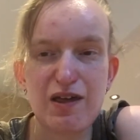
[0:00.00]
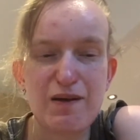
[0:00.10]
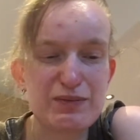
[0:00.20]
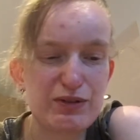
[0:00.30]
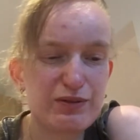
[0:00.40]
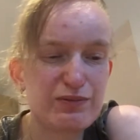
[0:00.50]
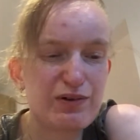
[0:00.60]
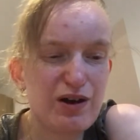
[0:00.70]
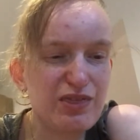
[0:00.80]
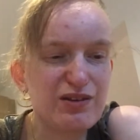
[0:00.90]
But the
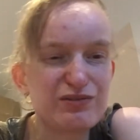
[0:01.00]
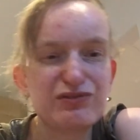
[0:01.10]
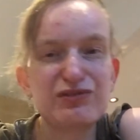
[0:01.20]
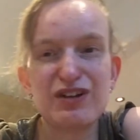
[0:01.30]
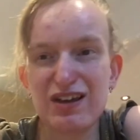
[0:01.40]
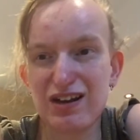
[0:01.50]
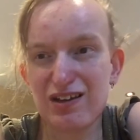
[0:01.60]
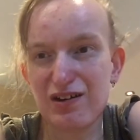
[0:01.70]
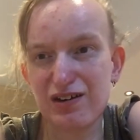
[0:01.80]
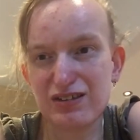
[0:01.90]
one that really
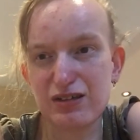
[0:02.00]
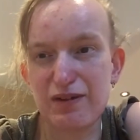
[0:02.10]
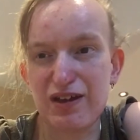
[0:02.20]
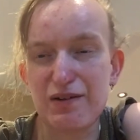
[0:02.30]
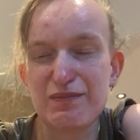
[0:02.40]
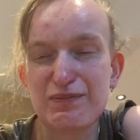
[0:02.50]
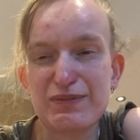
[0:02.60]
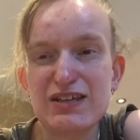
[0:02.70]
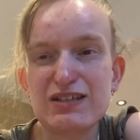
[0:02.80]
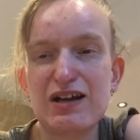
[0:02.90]
got to me,
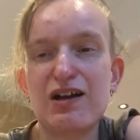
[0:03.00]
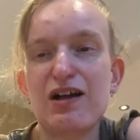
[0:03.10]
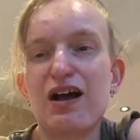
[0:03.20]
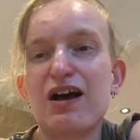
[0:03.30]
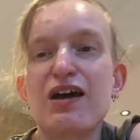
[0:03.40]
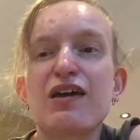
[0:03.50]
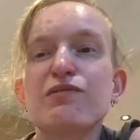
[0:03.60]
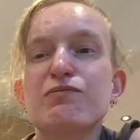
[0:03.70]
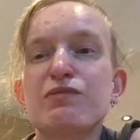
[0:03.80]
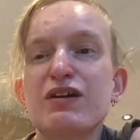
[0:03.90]
because
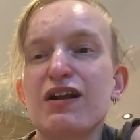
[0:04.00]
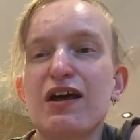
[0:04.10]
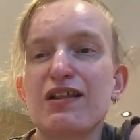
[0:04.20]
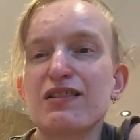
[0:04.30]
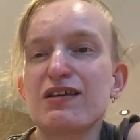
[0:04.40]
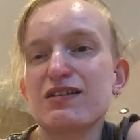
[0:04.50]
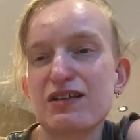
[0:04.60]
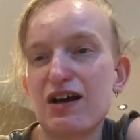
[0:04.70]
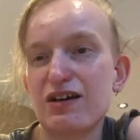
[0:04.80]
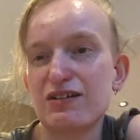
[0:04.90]
I really like this
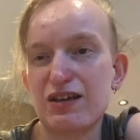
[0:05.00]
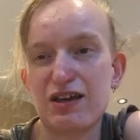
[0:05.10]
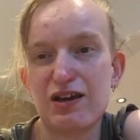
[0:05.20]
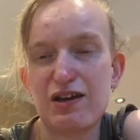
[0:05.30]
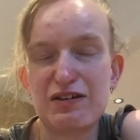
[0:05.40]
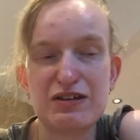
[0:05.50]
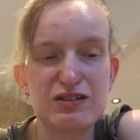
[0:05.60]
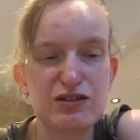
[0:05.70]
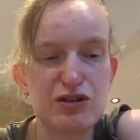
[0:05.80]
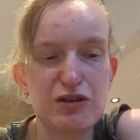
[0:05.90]
idea,
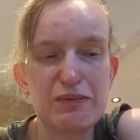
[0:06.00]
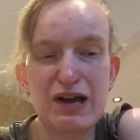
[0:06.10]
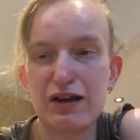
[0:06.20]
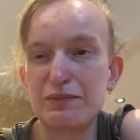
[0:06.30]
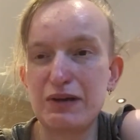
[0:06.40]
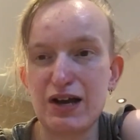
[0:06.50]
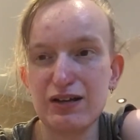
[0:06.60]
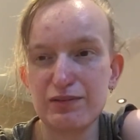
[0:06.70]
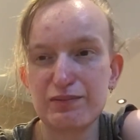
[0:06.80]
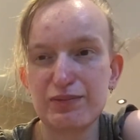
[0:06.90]
is another black
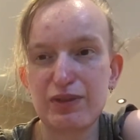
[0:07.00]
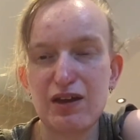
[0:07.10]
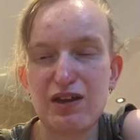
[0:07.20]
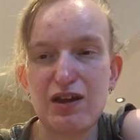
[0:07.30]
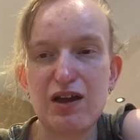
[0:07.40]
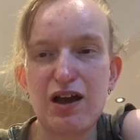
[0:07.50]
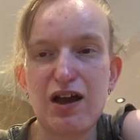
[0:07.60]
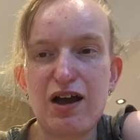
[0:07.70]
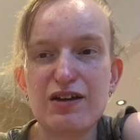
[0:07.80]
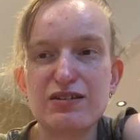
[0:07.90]
man,
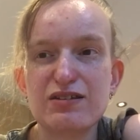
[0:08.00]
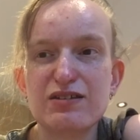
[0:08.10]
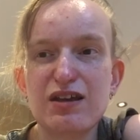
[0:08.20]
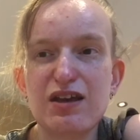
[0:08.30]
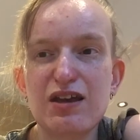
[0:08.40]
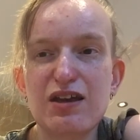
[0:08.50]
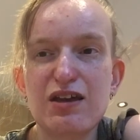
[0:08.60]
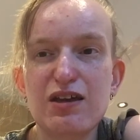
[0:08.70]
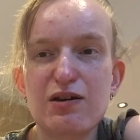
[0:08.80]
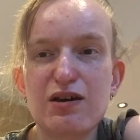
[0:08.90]
and
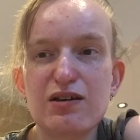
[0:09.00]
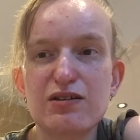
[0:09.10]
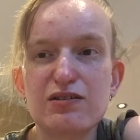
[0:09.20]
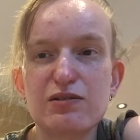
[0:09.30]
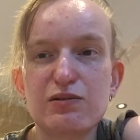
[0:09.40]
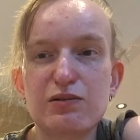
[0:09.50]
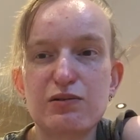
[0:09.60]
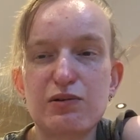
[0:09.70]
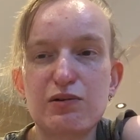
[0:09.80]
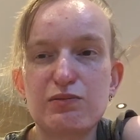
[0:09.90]
he
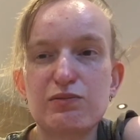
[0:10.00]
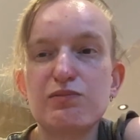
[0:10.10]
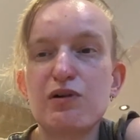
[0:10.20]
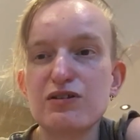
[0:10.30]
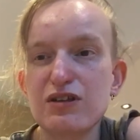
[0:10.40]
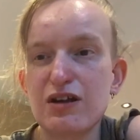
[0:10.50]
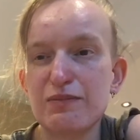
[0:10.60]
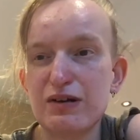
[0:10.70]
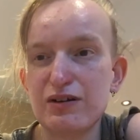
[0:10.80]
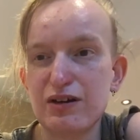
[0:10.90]
was in
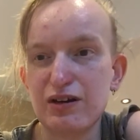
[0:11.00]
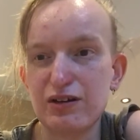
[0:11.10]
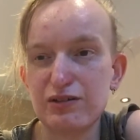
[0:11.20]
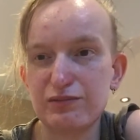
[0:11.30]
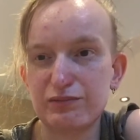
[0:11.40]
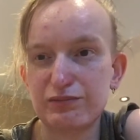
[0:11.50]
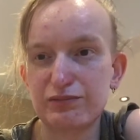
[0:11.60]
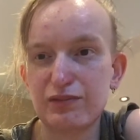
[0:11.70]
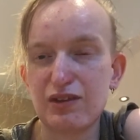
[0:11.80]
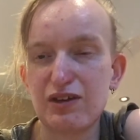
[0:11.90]
America,
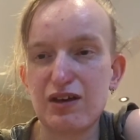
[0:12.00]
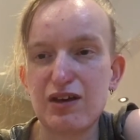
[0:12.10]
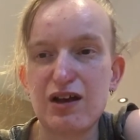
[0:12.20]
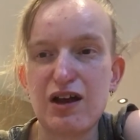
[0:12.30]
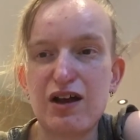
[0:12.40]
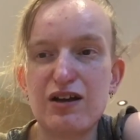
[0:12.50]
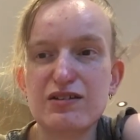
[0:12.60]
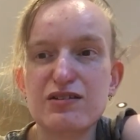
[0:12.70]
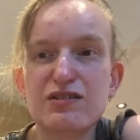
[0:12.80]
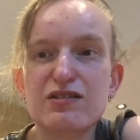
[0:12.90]
and